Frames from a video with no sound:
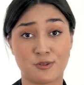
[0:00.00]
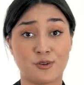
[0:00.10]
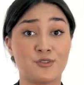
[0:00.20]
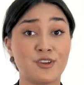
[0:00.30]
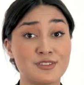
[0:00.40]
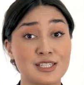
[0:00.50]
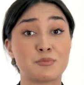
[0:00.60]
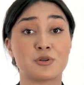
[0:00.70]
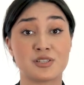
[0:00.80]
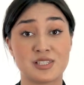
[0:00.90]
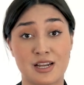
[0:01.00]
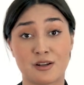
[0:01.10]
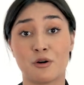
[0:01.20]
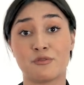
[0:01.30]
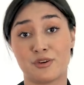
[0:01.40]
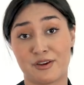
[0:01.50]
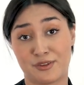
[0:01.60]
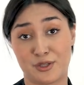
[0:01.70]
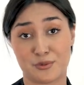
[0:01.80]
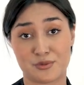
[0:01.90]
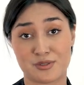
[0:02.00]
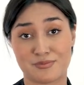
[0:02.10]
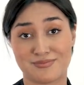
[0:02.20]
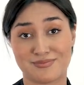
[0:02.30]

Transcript: for 50% of revenues.